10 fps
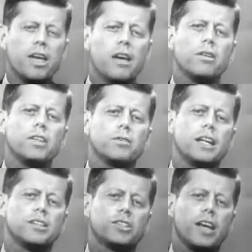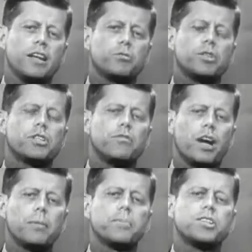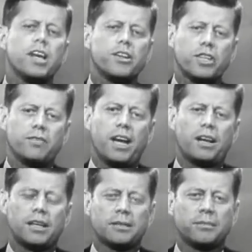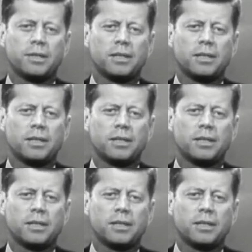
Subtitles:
Here in the United States, which developed the Tennessee Valley